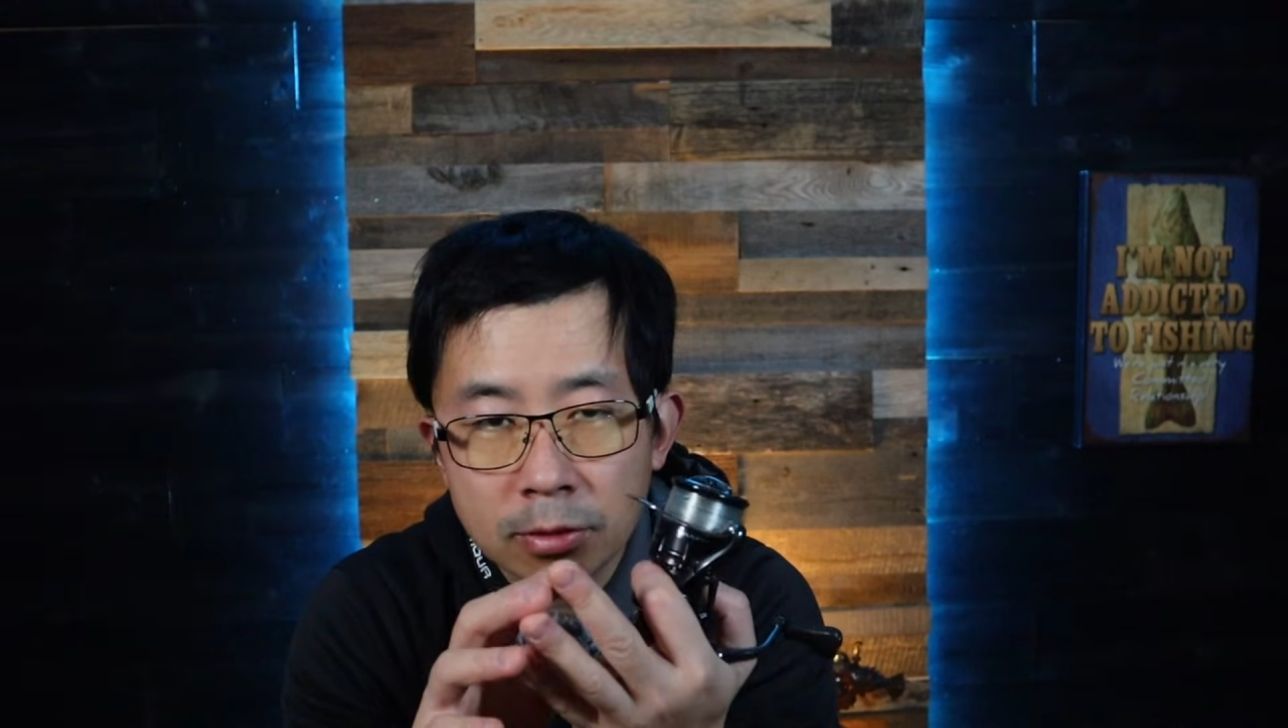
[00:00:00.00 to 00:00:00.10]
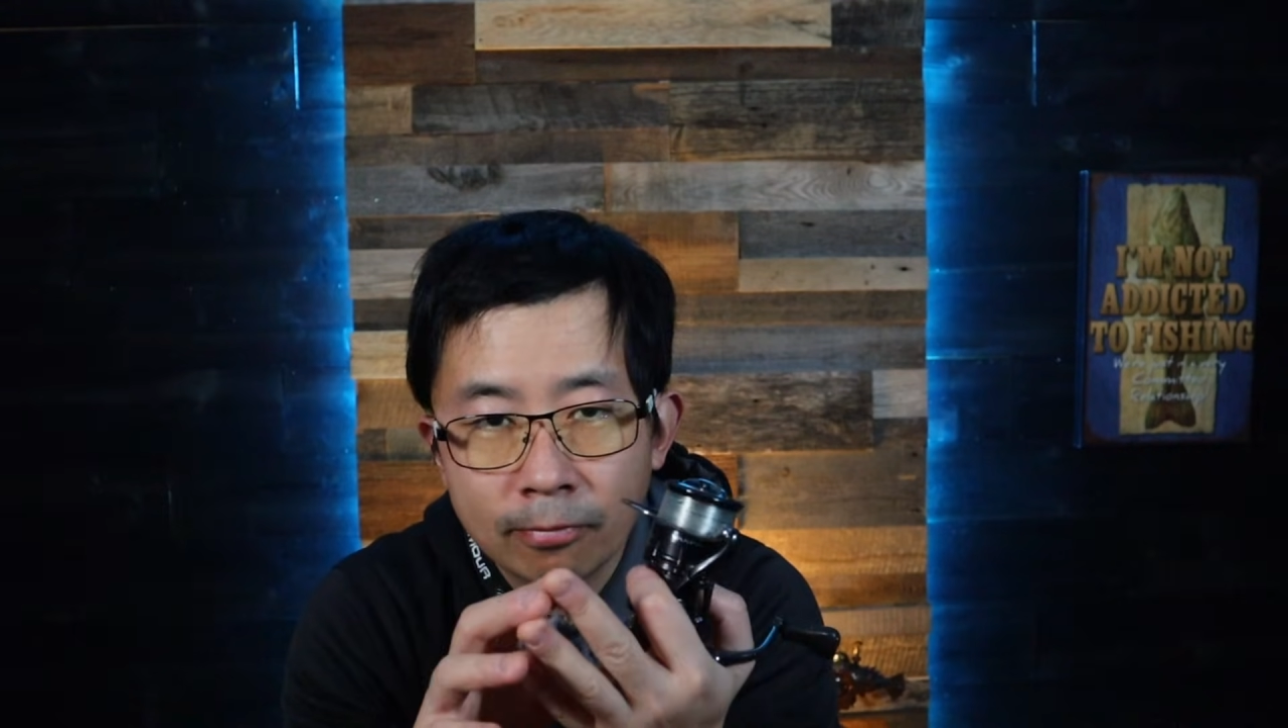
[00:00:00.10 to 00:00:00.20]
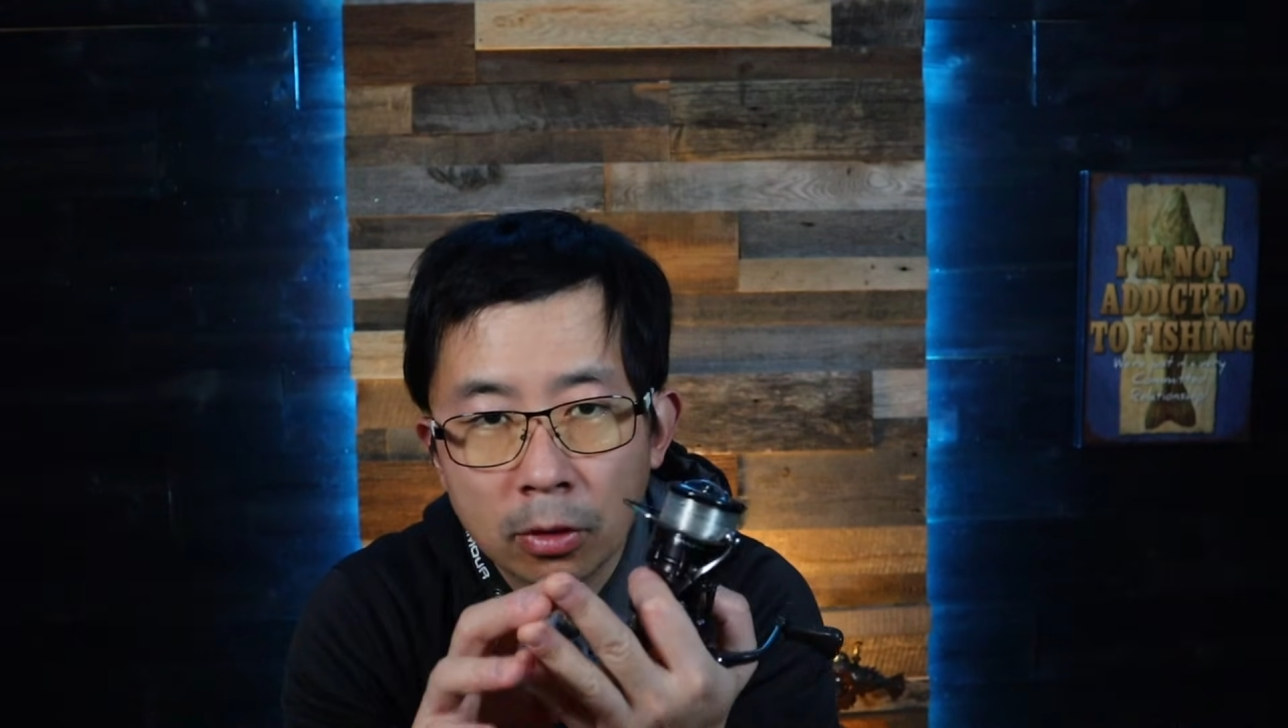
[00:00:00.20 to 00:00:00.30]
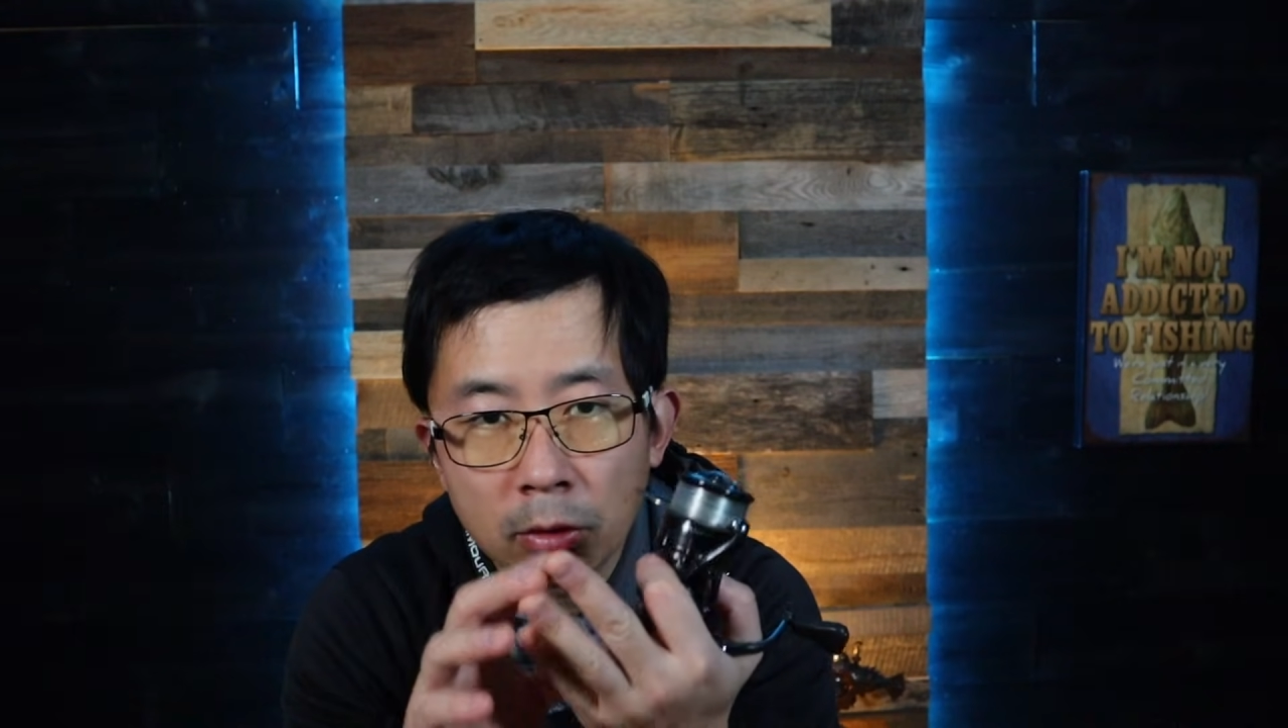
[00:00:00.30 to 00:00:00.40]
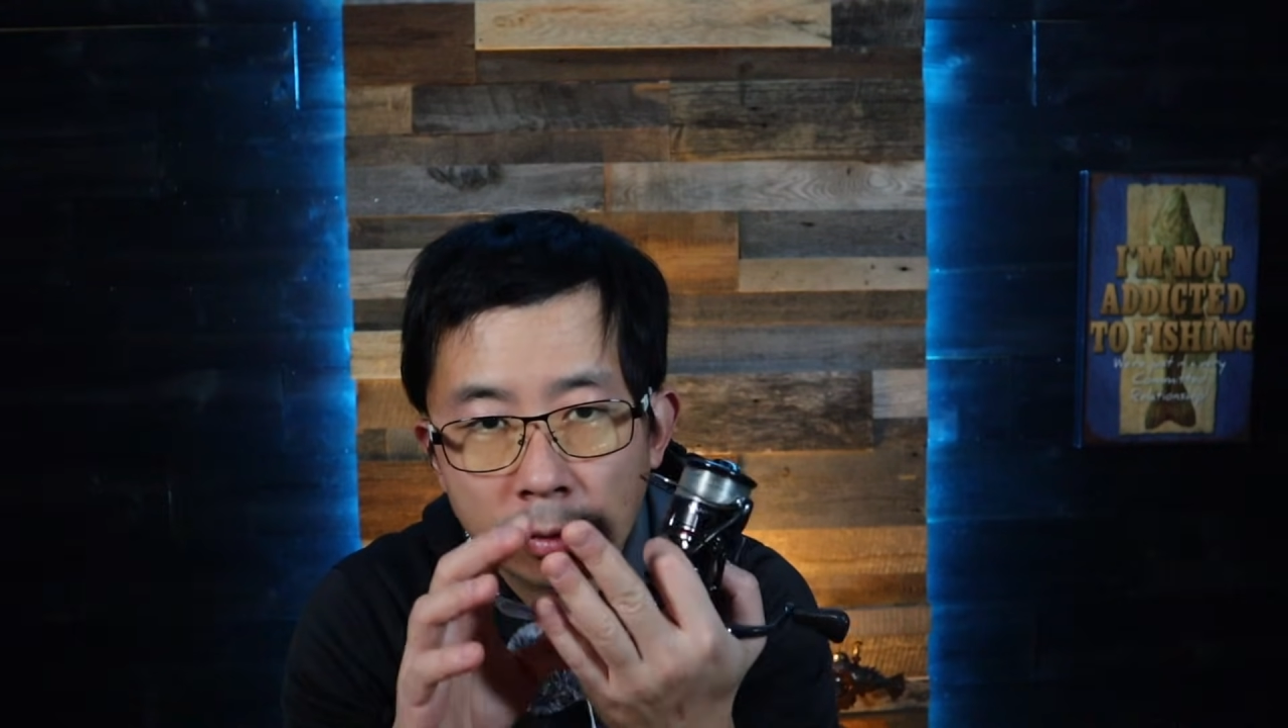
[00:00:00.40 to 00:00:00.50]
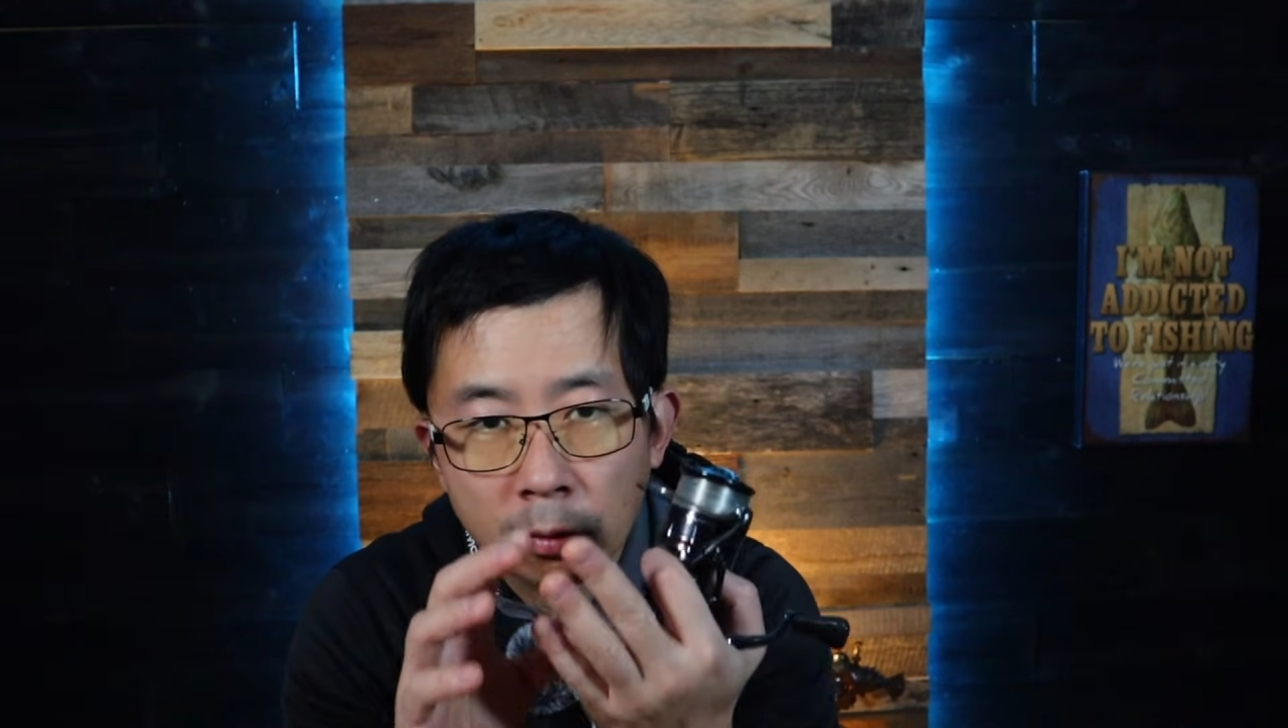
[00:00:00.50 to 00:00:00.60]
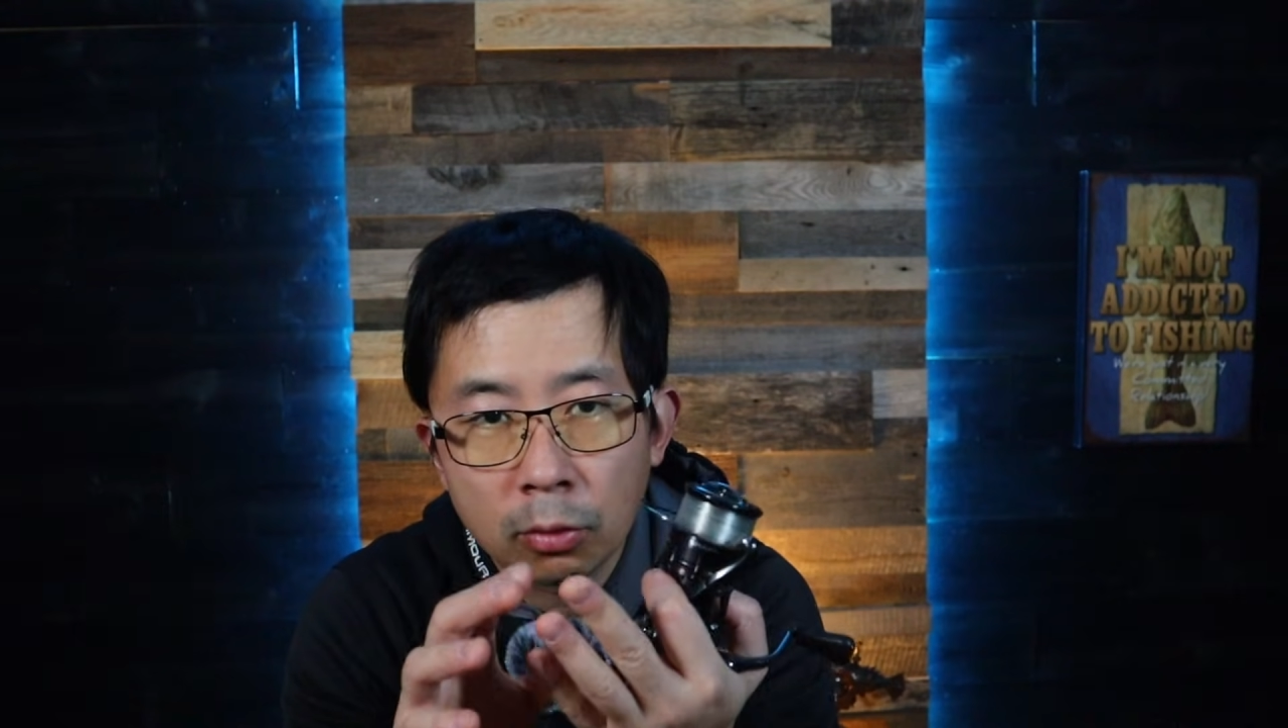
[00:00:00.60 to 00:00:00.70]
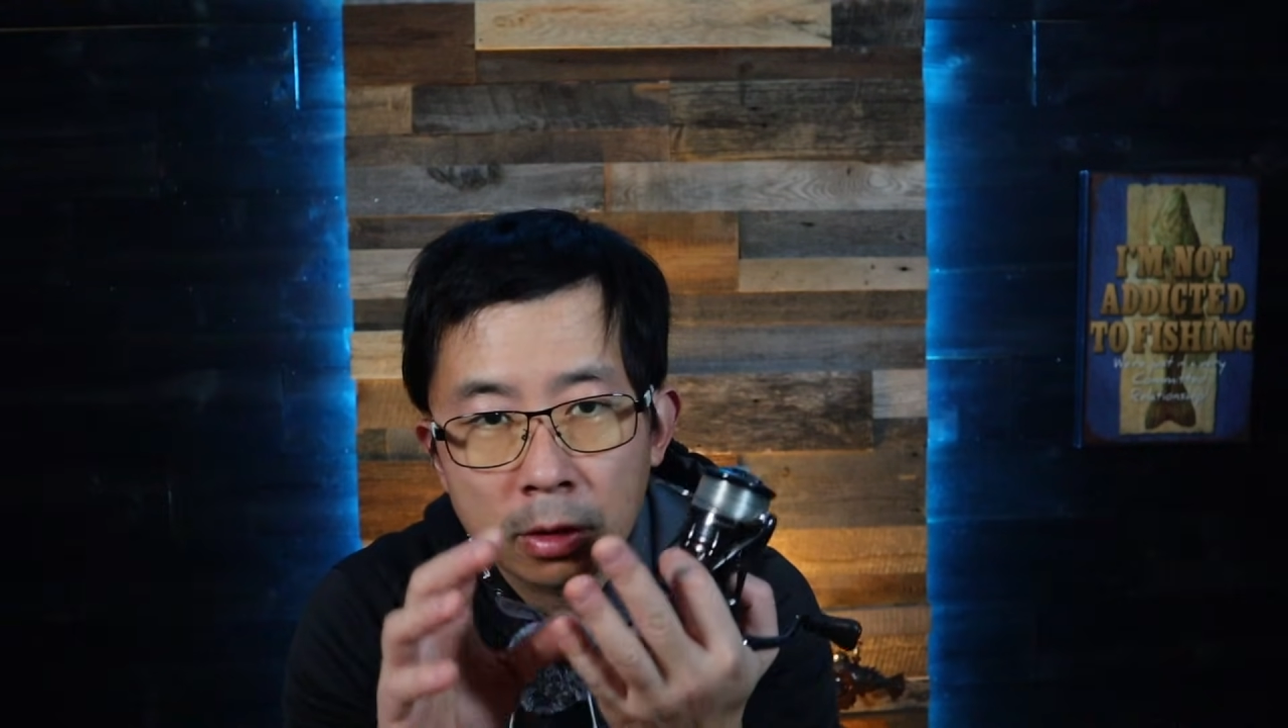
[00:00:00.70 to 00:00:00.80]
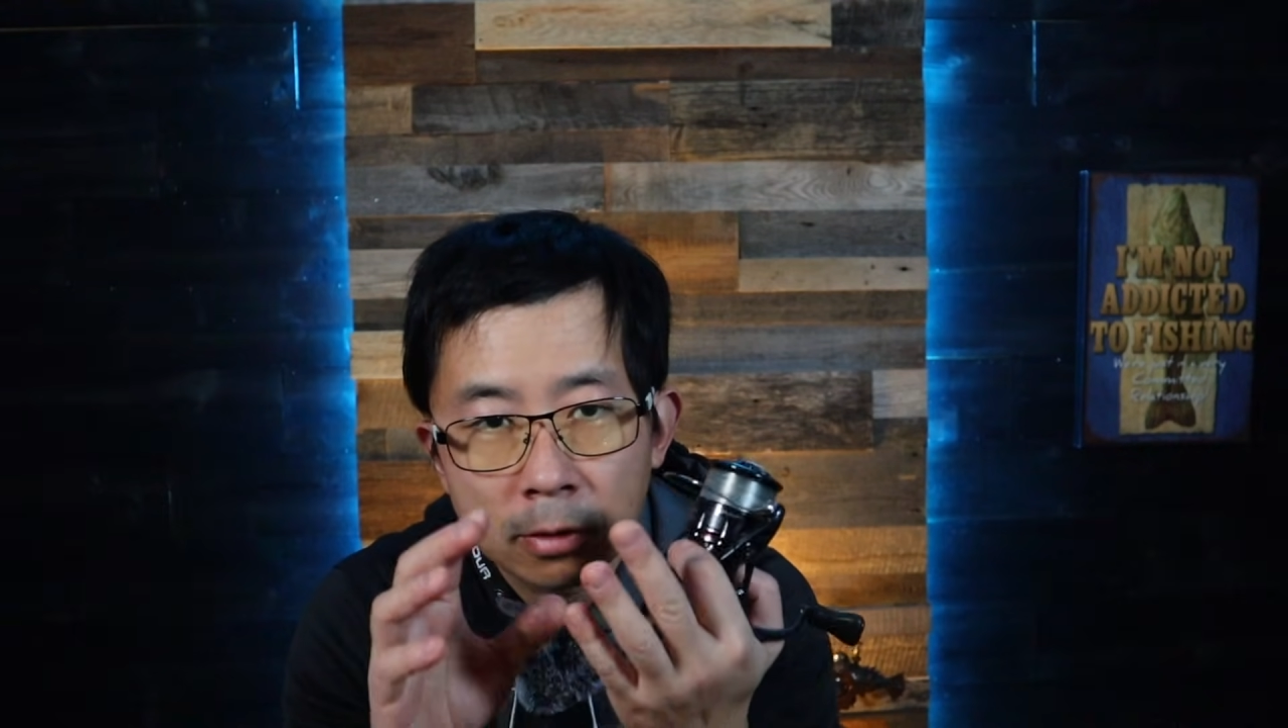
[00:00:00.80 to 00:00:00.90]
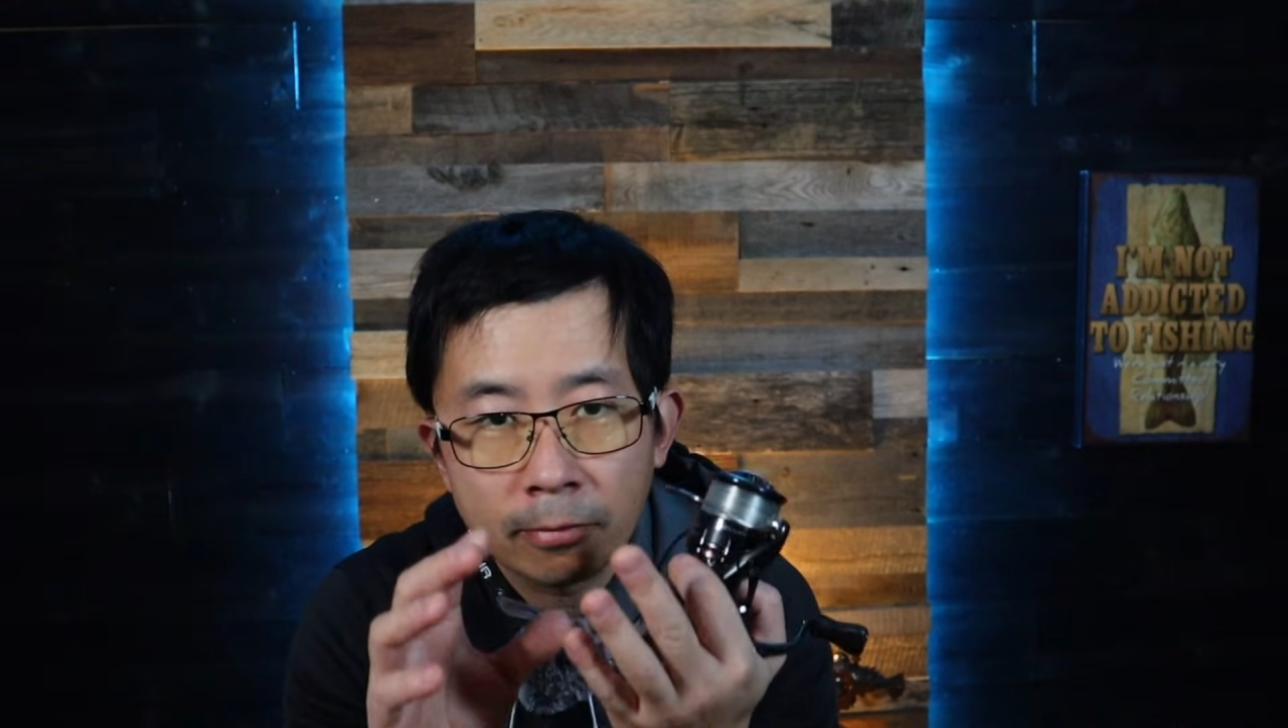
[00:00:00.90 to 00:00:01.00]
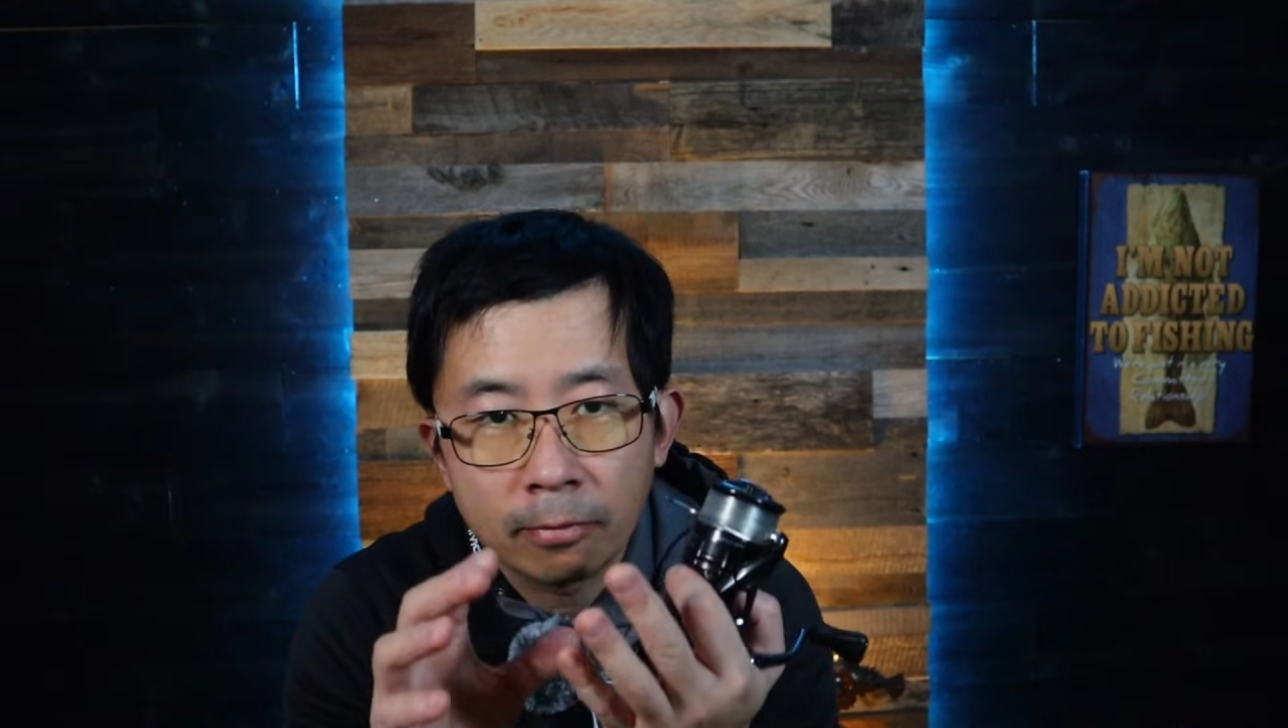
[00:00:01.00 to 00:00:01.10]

for 3